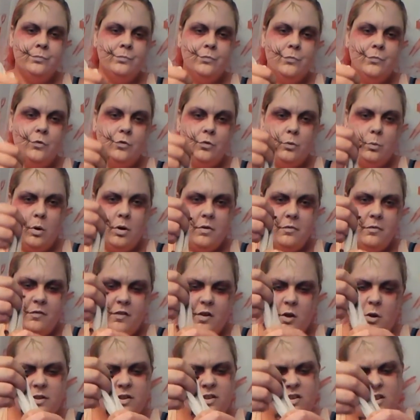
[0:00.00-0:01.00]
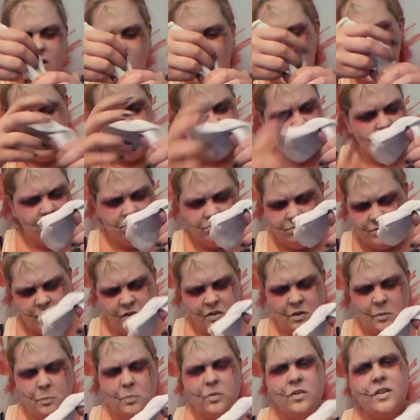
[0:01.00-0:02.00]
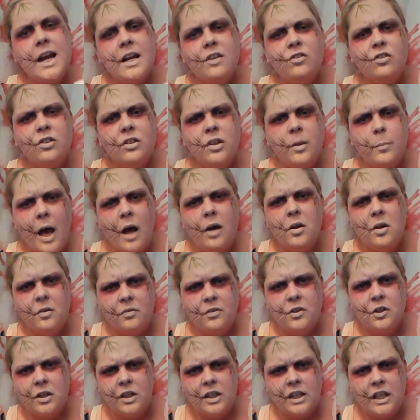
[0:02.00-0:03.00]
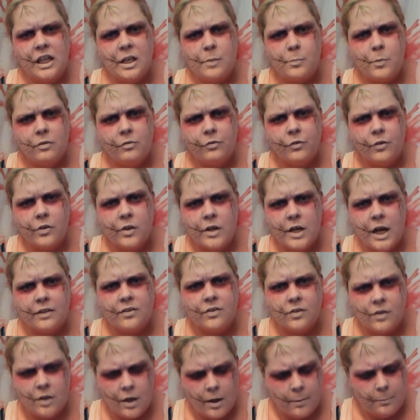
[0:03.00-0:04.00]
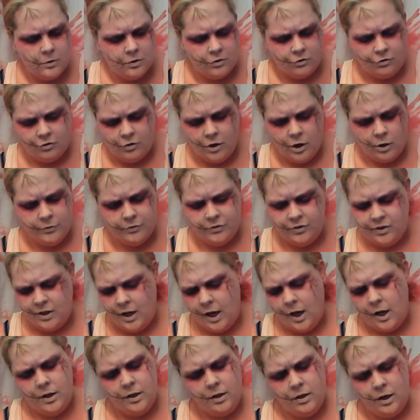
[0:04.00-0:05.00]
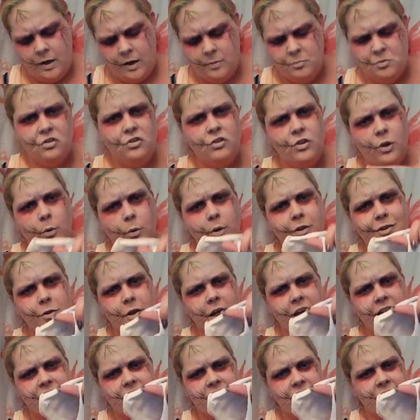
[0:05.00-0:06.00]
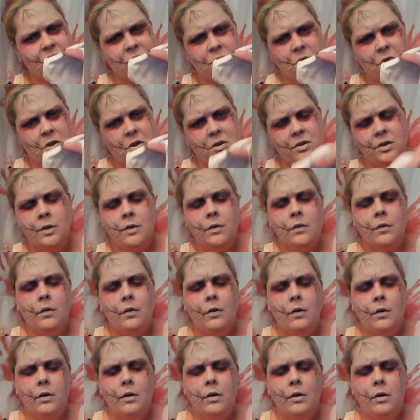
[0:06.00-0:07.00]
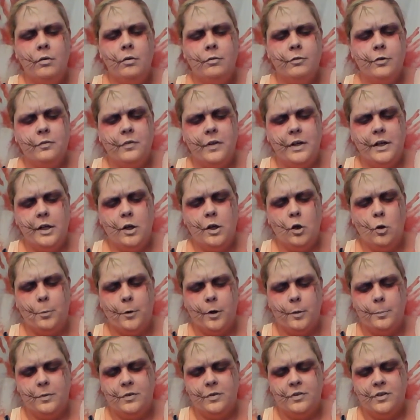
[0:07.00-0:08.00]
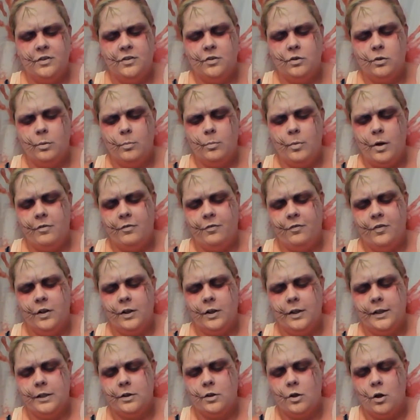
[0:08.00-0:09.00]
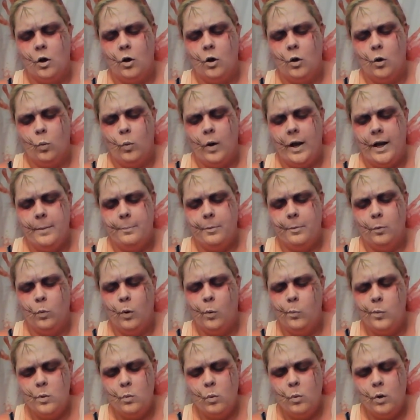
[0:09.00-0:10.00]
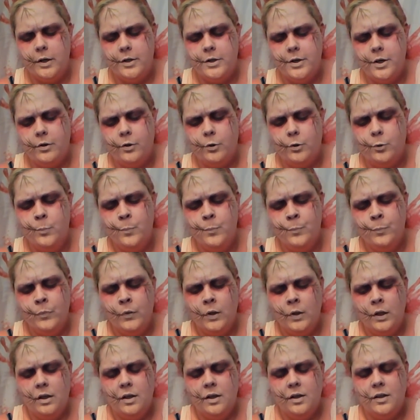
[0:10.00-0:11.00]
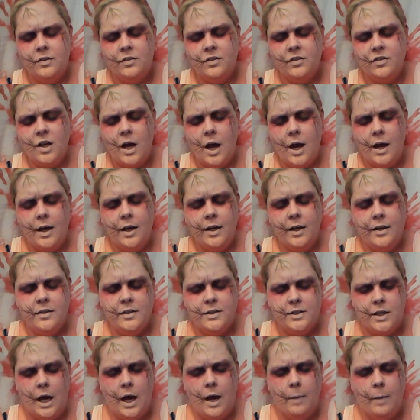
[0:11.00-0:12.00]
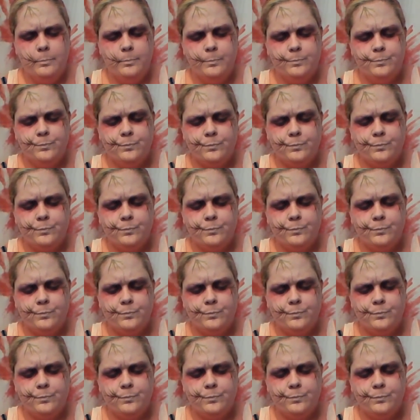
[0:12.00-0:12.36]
if you want to fill this up a substantial amount, if you're going to keep it for the next couple of shows, I'm just showing you guys this for video purposes, so I'm not filling it the whole way. But what we want to do is tie the top,